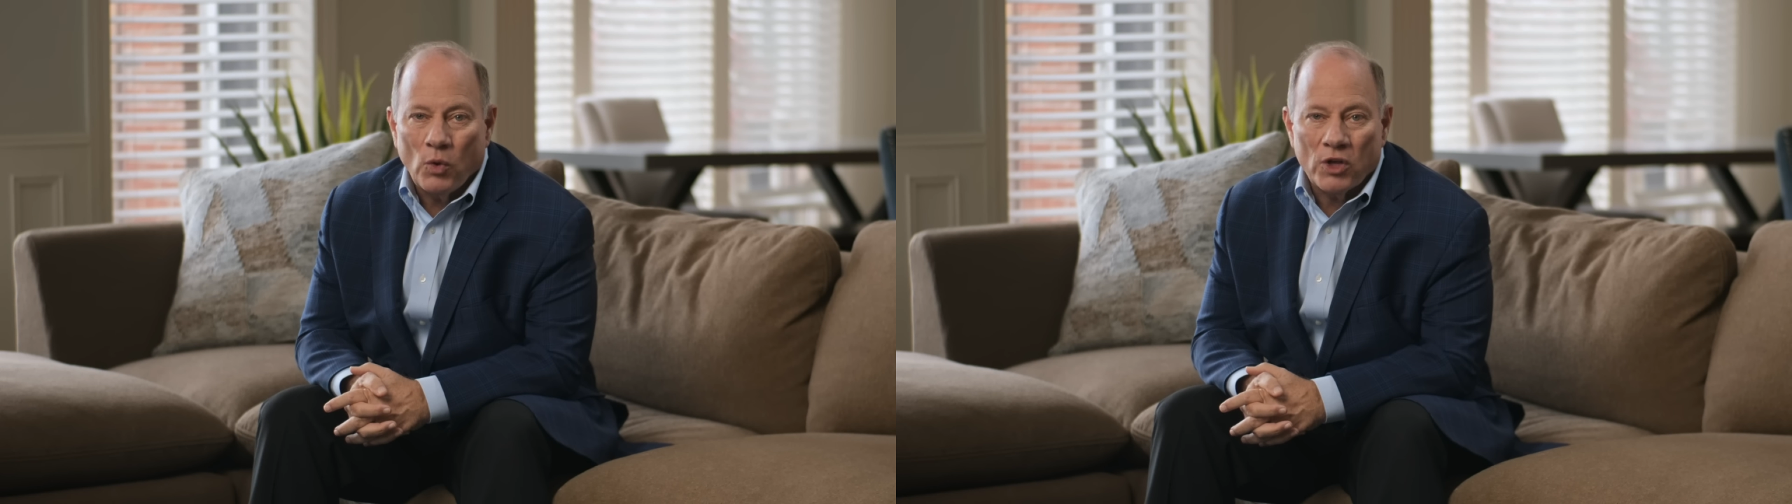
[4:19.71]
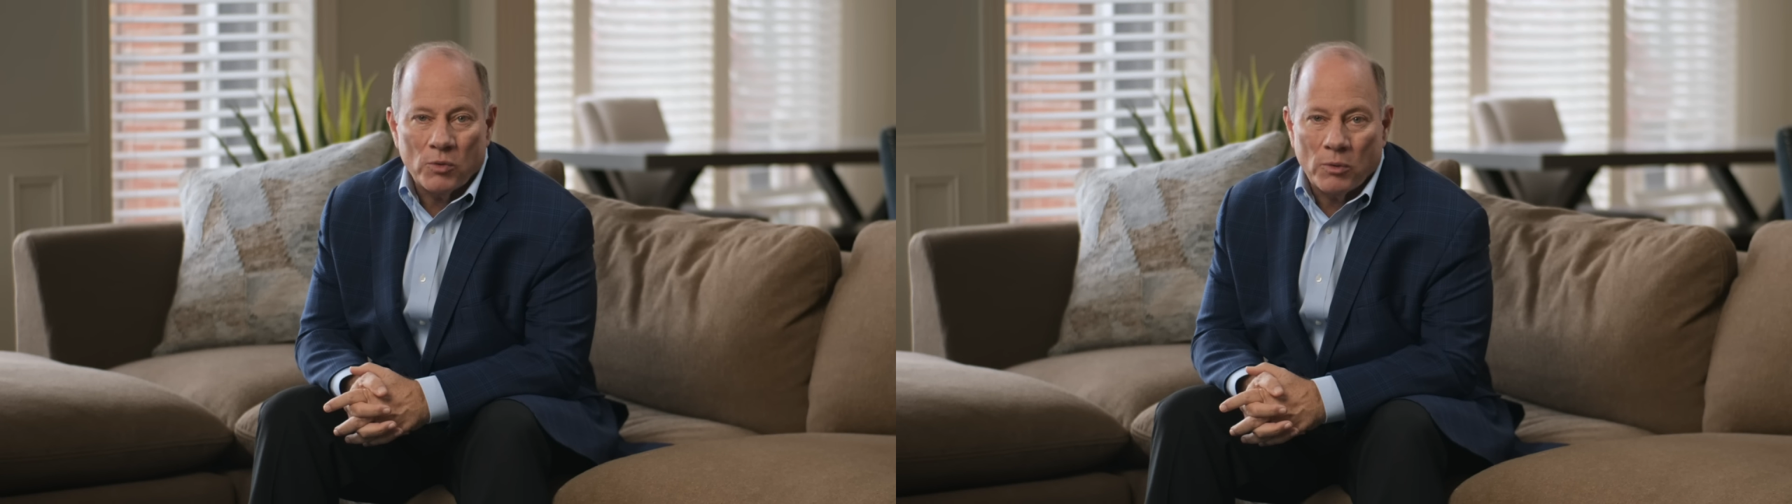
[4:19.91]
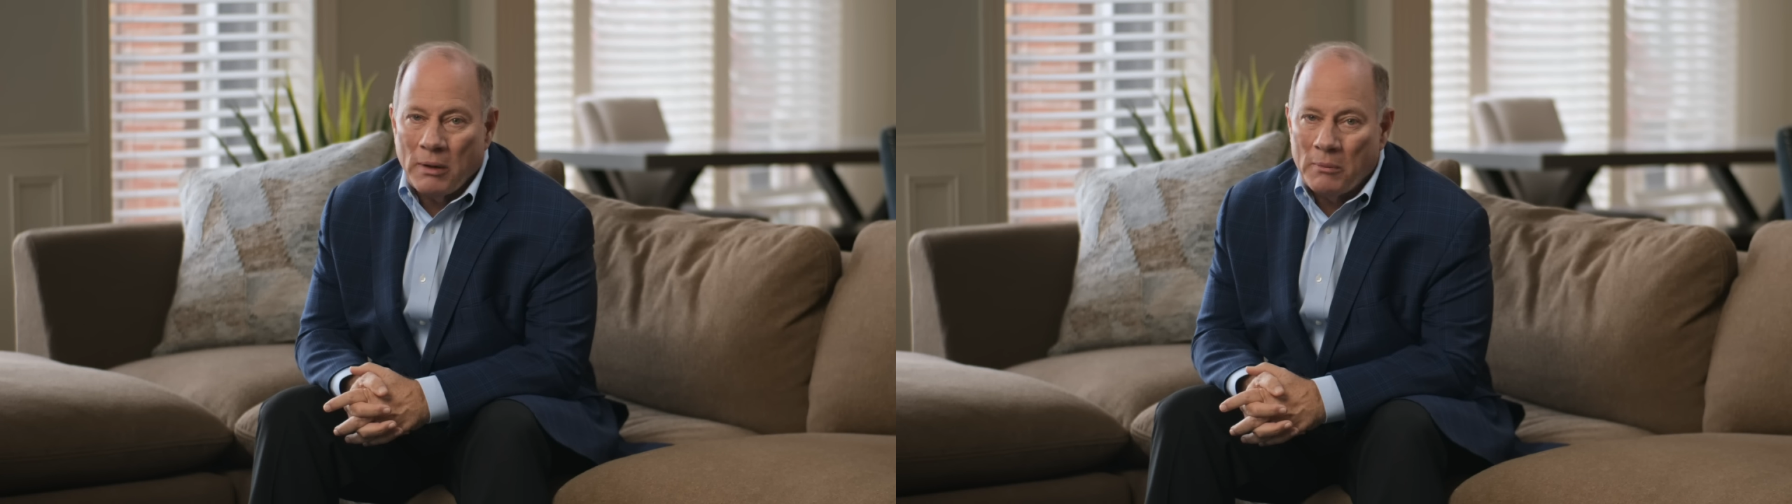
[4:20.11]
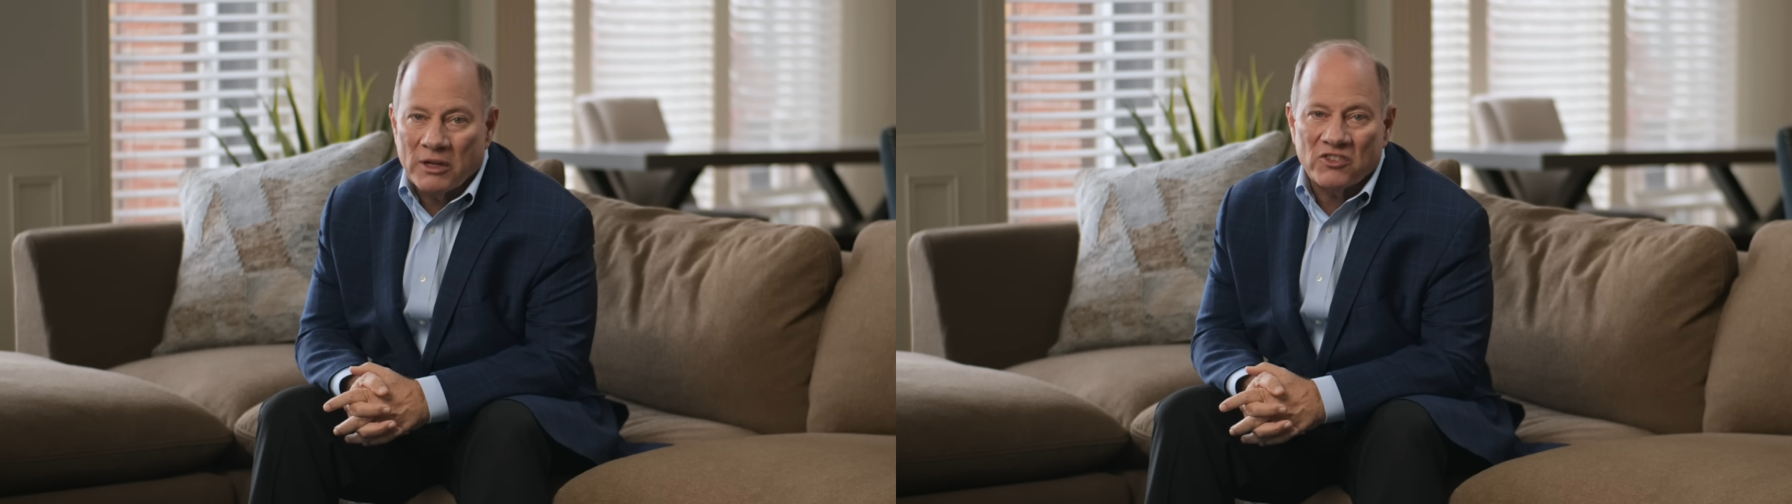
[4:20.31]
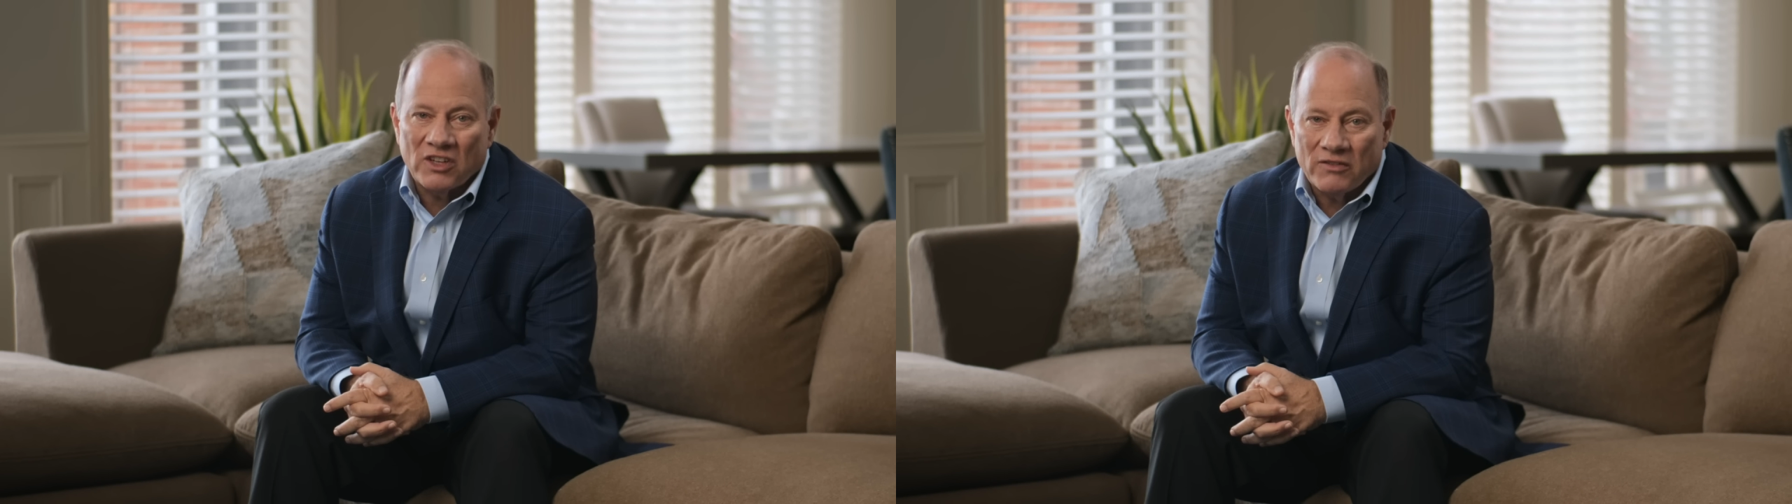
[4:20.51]
or the
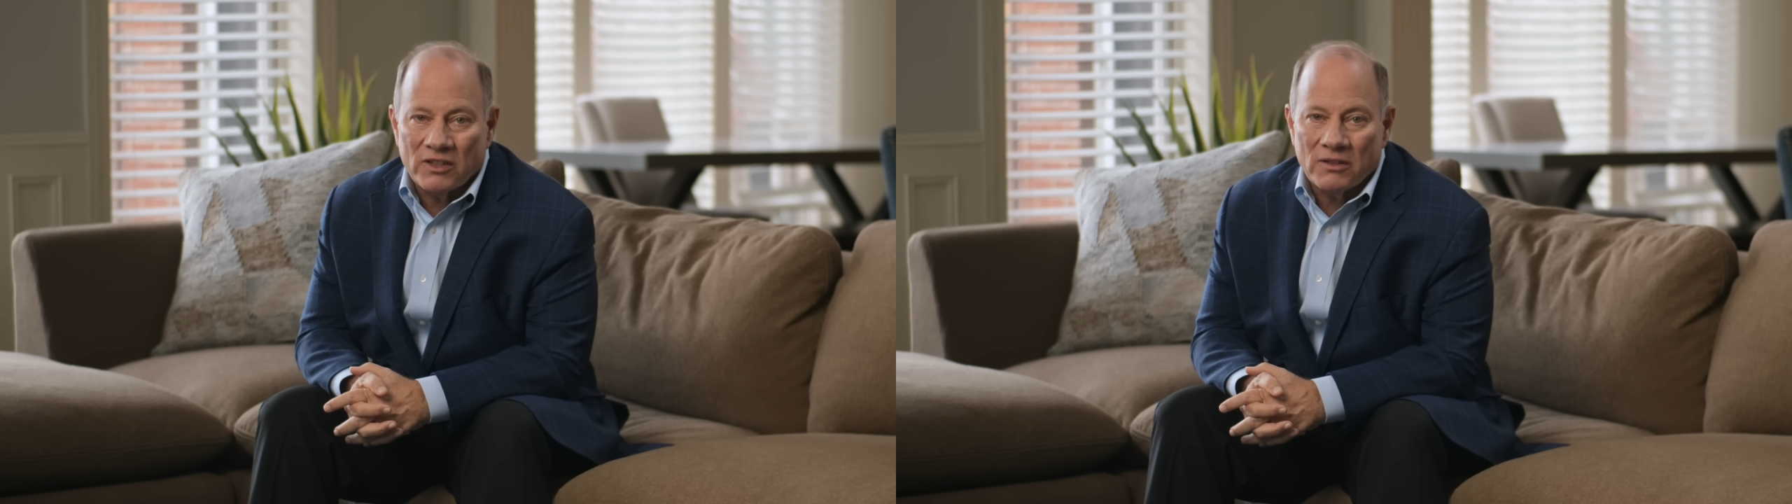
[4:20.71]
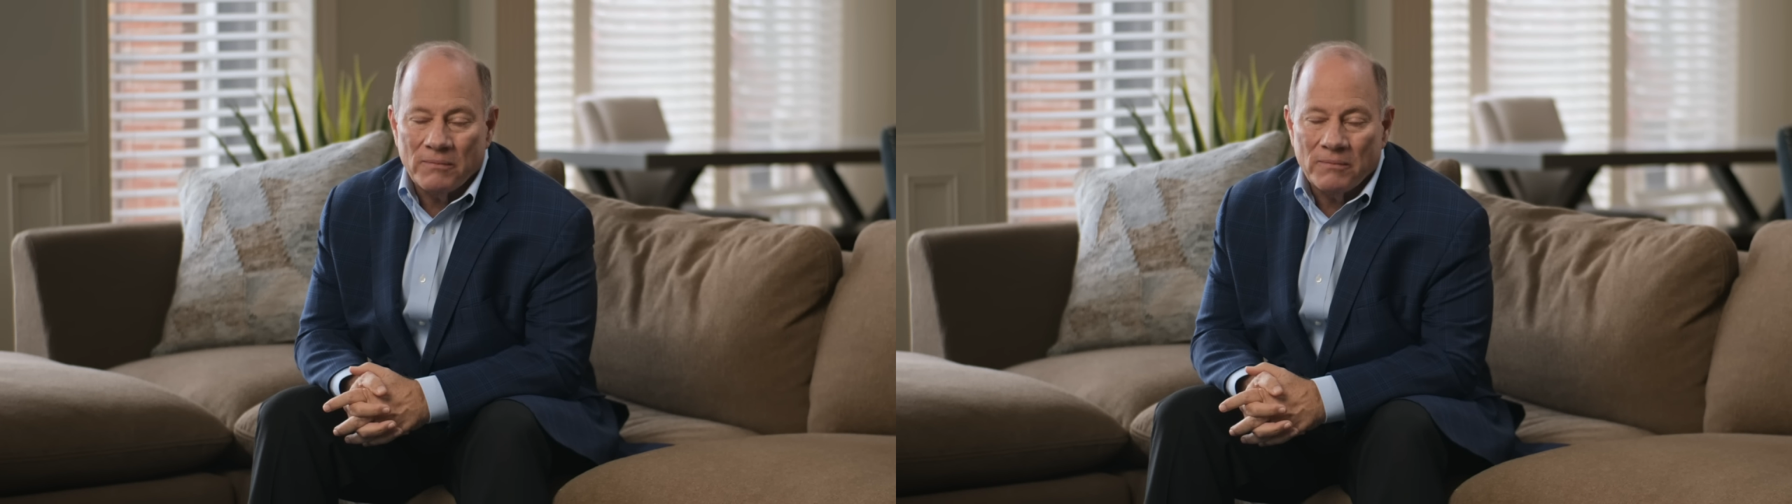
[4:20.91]
Republicans' governor.